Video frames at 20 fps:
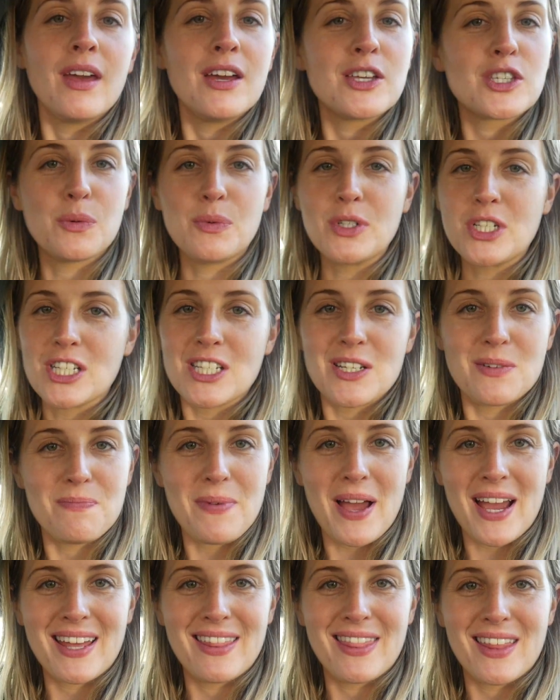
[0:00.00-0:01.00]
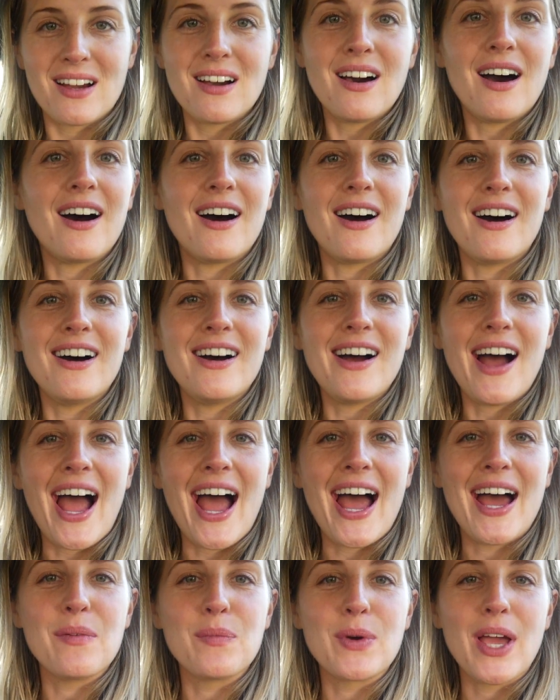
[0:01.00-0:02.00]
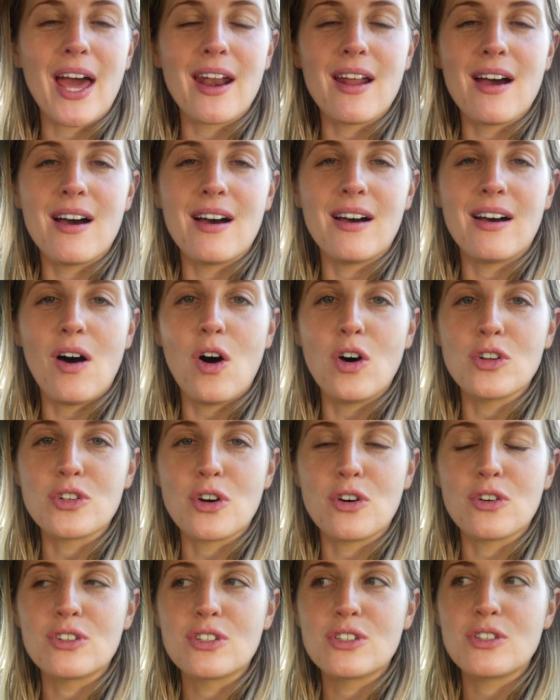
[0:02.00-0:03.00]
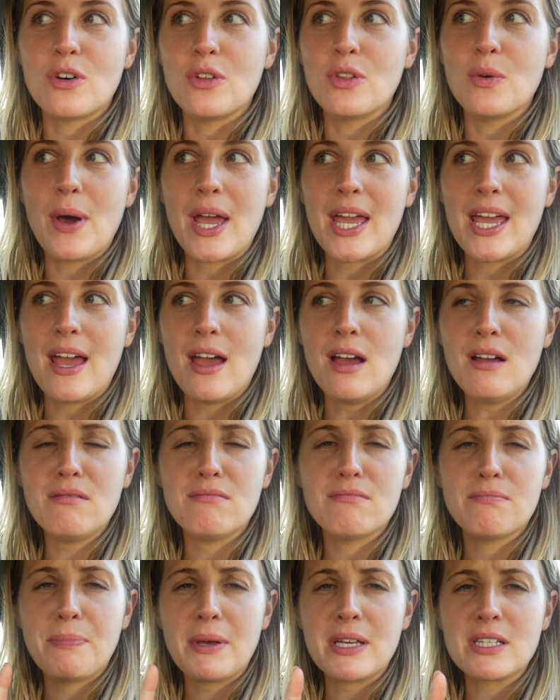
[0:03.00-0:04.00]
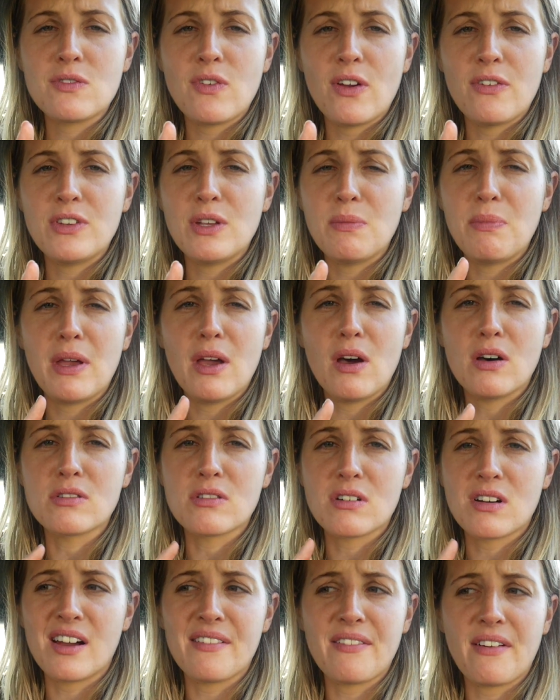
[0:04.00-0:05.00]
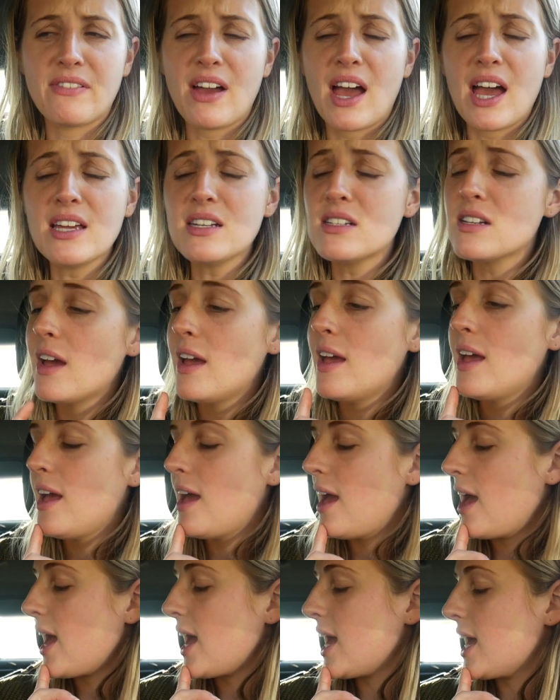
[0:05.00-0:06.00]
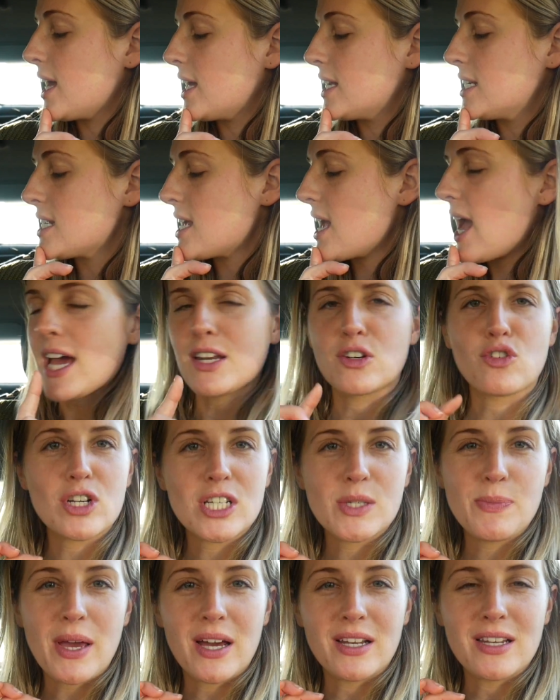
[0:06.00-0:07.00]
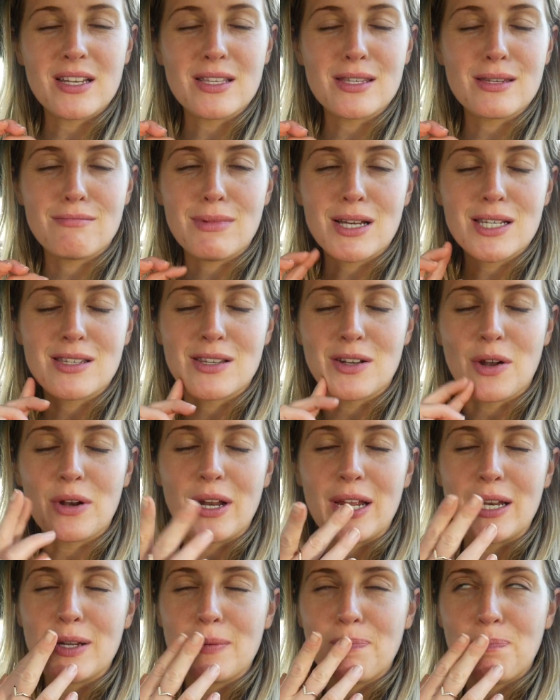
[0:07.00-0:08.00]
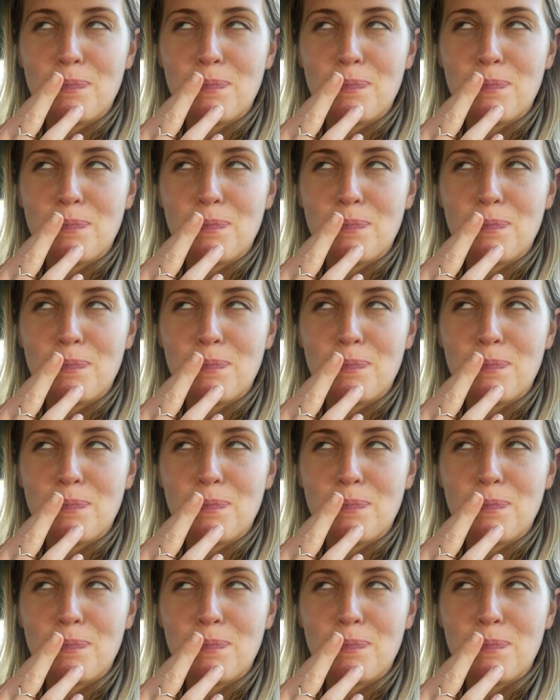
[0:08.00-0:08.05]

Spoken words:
So we just went back in the car and we had our hot dogs on the way here. Best 50p hot dog I've ever had. And it had crispy onions and mustard on it.